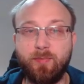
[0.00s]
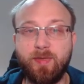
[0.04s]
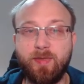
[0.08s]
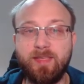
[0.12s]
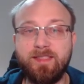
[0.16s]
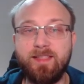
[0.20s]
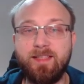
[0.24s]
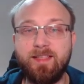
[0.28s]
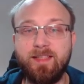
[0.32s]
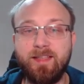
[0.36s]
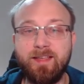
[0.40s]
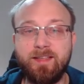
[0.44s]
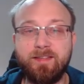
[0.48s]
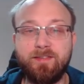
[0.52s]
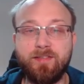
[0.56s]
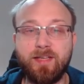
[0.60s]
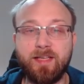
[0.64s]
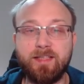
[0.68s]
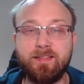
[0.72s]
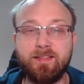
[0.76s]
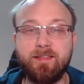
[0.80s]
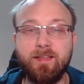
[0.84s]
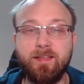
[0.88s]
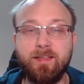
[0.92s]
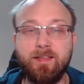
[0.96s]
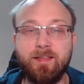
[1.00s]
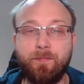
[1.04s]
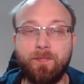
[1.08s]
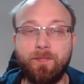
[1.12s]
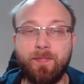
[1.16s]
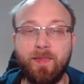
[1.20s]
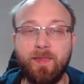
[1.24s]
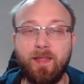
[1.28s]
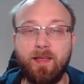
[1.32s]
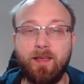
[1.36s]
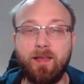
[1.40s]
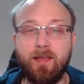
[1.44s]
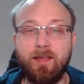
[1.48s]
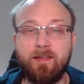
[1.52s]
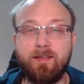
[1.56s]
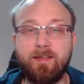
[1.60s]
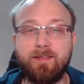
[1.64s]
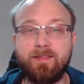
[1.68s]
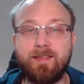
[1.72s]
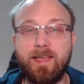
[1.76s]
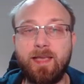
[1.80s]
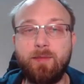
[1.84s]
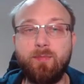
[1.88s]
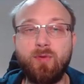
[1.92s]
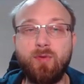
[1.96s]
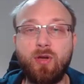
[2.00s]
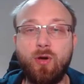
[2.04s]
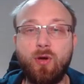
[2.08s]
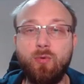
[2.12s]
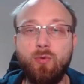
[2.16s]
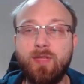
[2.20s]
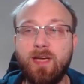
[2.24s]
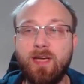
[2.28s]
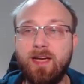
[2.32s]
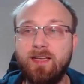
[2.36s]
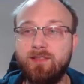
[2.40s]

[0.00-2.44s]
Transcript: And so basically just the same code